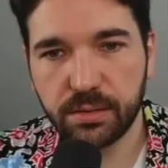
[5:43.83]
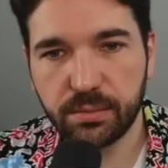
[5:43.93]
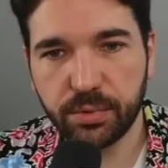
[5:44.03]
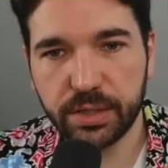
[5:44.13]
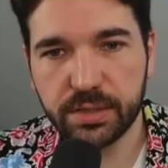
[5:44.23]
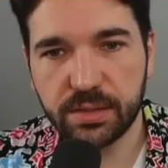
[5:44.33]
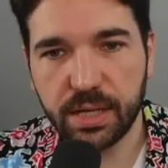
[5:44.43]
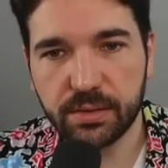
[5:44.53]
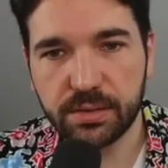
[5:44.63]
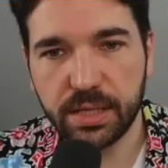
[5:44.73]
breaks it
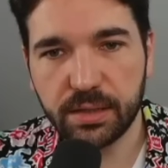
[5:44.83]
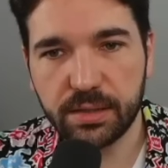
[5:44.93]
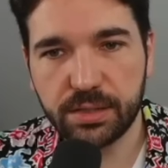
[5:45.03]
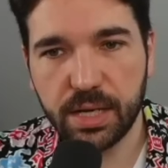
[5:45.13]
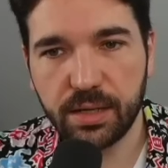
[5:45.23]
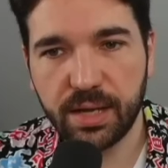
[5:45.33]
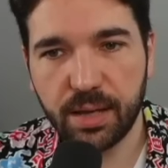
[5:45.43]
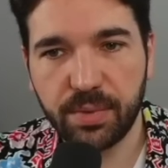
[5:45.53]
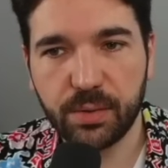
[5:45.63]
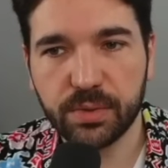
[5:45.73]
down, saying Liz Cheney
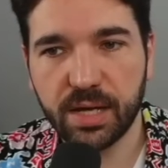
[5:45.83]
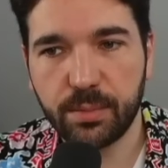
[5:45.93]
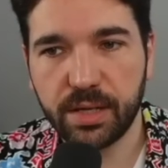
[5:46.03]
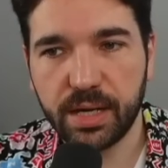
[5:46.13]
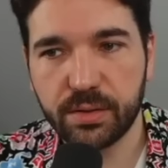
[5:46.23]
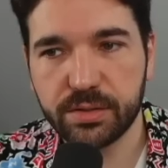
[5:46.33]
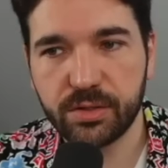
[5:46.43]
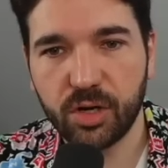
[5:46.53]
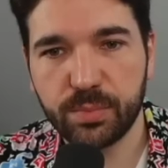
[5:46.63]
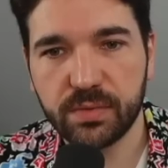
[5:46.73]
campaigned with Kamala Harris in
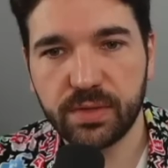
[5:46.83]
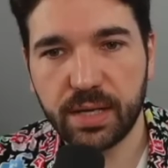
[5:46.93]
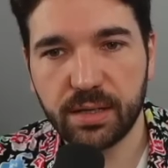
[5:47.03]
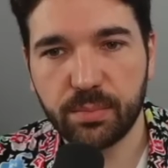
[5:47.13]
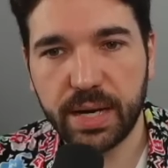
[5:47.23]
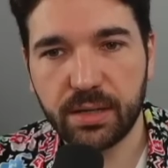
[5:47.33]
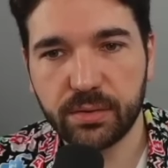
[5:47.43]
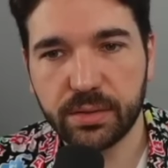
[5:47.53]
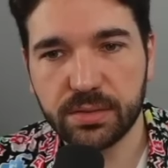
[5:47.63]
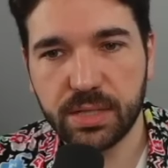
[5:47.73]
hopes of getting
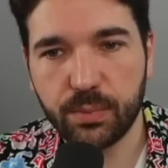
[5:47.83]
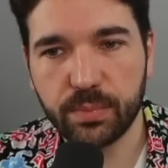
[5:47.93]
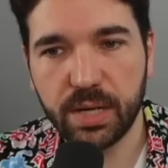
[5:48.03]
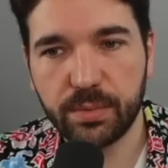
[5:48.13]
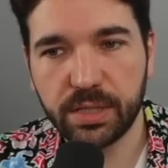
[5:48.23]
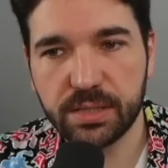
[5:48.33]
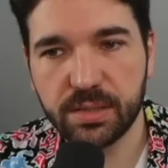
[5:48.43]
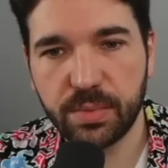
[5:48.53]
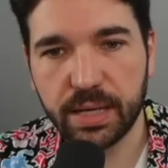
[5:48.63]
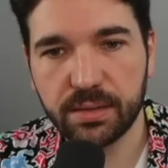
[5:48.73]
battleground state Republicans
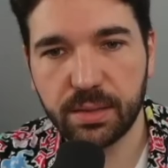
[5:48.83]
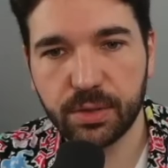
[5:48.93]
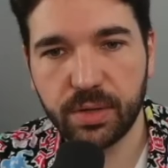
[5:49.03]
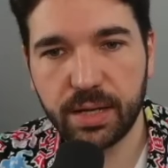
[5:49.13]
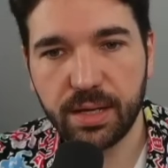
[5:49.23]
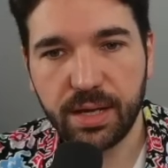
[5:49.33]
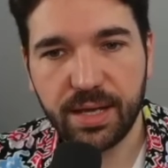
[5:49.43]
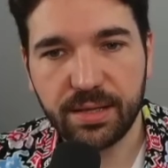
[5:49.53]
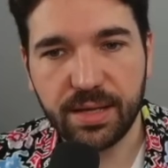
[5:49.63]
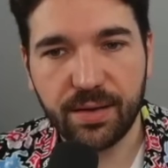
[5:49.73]
to back the Democrat.
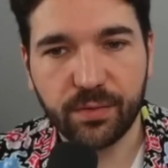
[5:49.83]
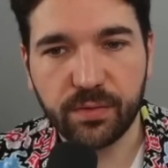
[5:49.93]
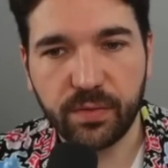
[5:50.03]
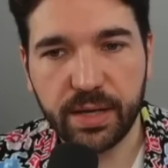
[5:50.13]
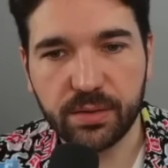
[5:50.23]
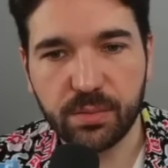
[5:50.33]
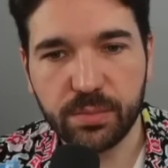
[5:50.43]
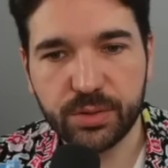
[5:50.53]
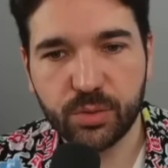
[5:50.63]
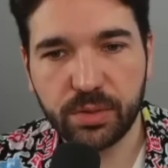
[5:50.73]
The effort failed
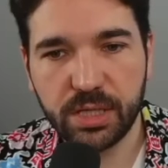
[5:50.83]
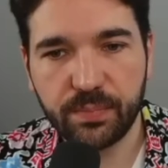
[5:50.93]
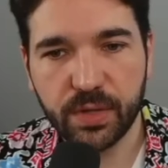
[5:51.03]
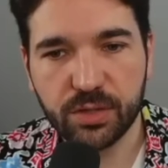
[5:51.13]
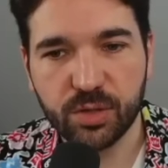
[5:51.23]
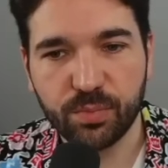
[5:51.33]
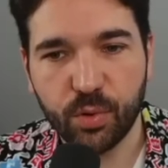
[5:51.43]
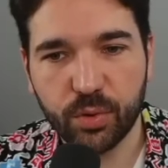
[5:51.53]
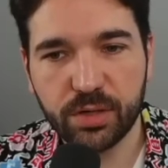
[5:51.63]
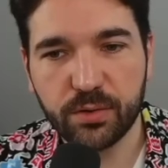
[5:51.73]
miserably.
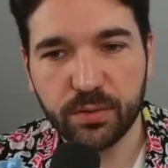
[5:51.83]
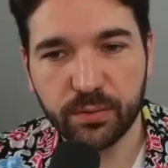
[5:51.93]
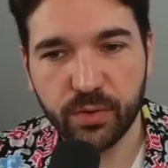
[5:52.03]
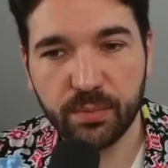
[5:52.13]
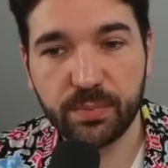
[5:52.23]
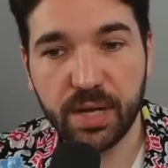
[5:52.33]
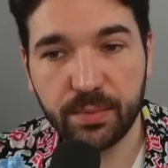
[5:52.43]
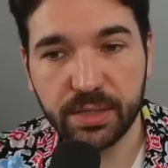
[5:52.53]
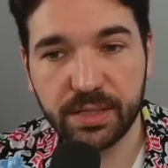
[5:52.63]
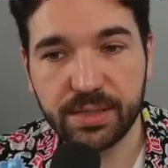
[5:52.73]
Support from
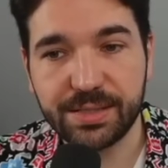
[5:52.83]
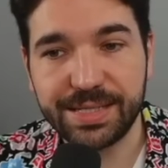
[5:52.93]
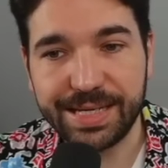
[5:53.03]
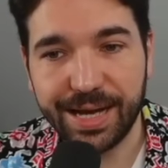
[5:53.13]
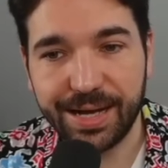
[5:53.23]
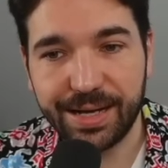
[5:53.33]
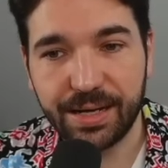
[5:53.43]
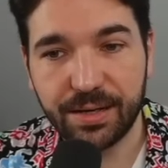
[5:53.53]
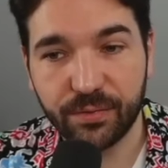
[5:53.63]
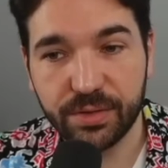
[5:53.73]
Republicans
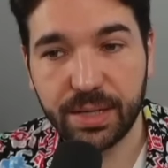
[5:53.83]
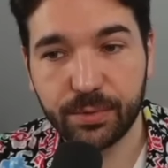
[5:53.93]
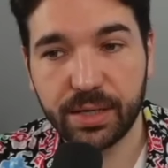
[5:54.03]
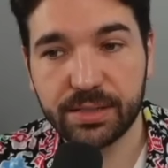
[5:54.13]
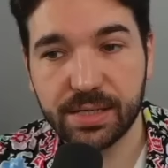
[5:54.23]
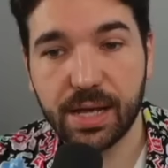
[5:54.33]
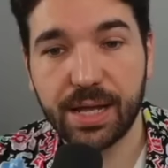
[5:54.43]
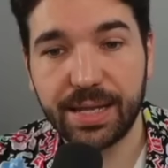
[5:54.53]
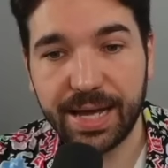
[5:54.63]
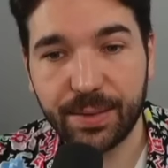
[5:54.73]
uh, for the Democratic ticket
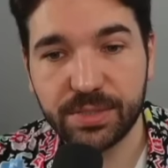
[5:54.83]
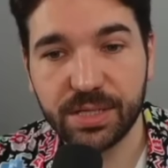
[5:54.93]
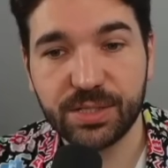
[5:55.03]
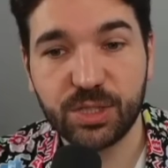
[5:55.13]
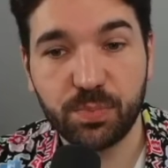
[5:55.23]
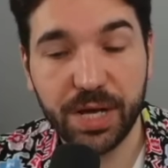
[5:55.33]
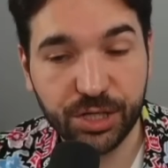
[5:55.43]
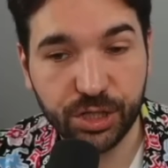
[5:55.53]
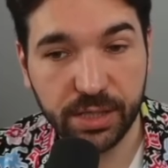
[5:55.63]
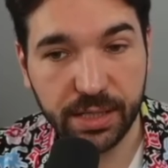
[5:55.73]
collapsed,
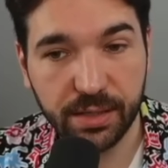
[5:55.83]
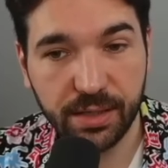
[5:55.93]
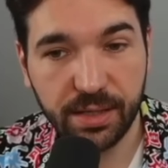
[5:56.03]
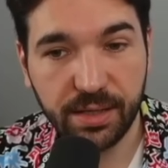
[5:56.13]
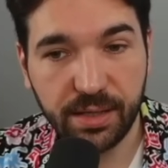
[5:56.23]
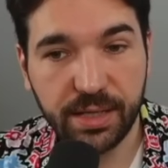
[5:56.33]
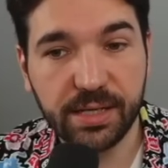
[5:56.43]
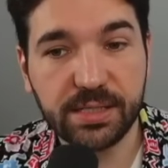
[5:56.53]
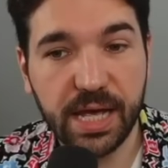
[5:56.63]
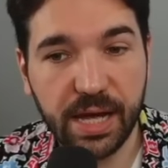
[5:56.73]
especially
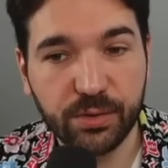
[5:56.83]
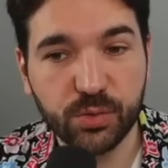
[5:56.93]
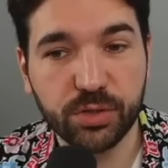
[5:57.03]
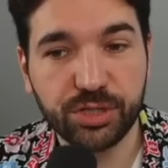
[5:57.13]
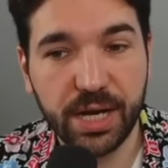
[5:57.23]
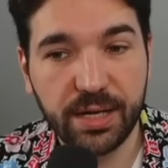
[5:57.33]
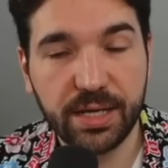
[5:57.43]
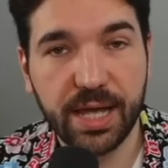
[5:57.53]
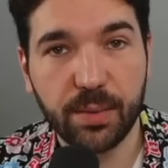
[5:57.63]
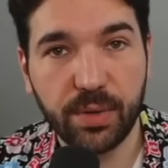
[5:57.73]
in towns where Cheney
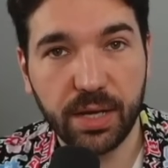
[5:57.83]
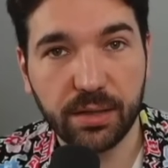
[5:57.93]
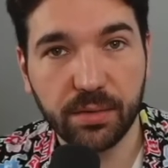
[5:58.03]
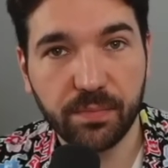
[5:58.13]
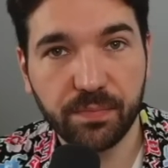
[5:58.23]
campaigned.